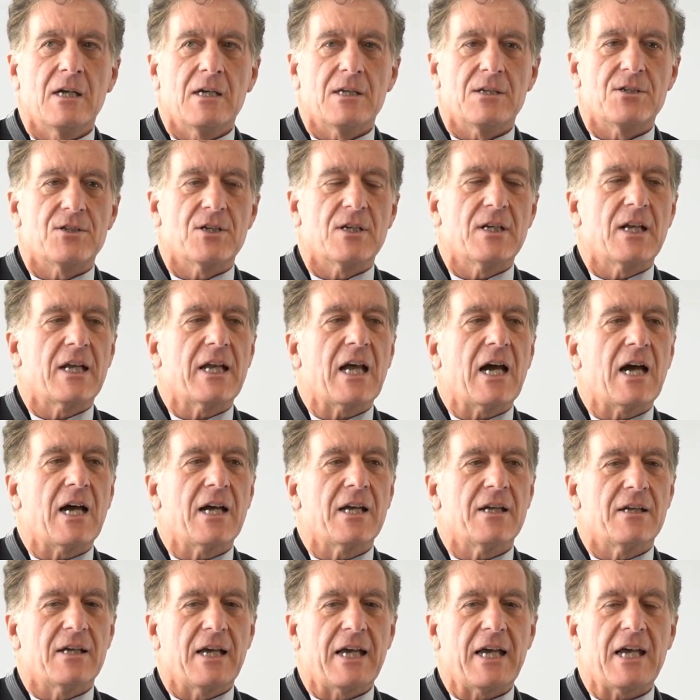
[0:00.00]

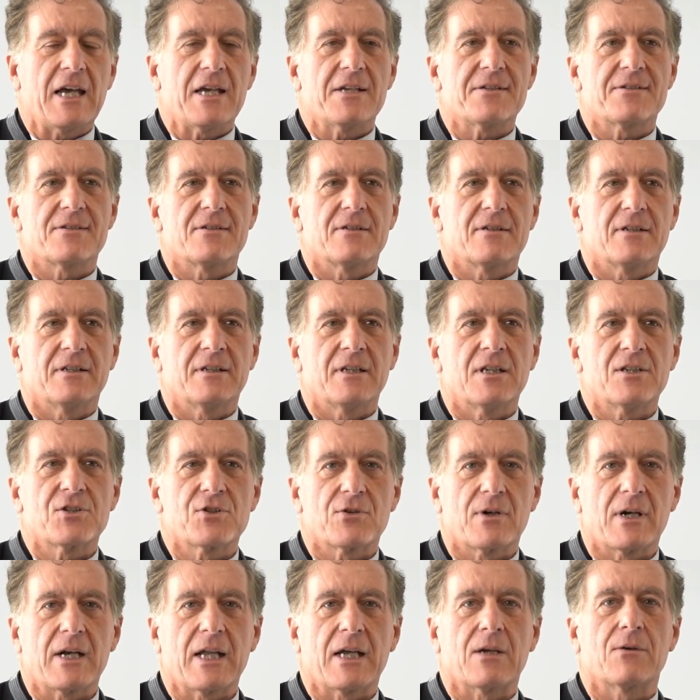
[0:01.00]
GenAI has a
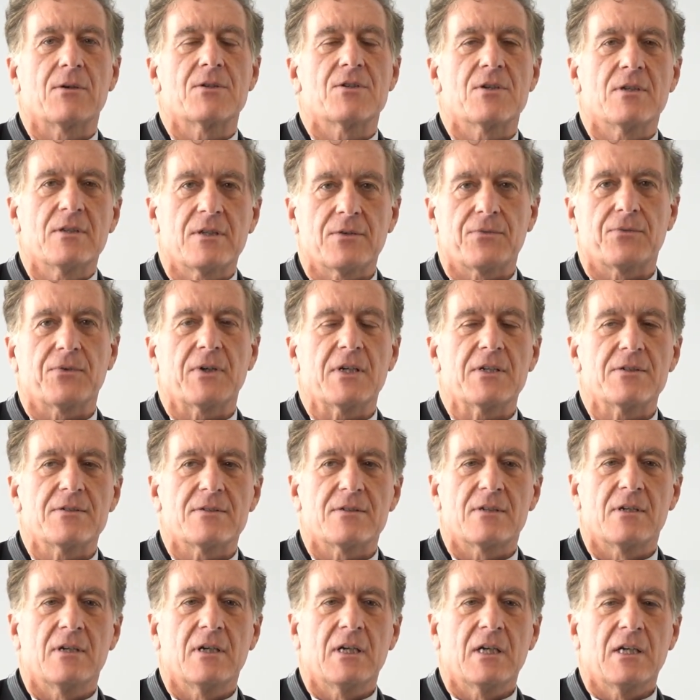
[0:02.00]
natural language interface,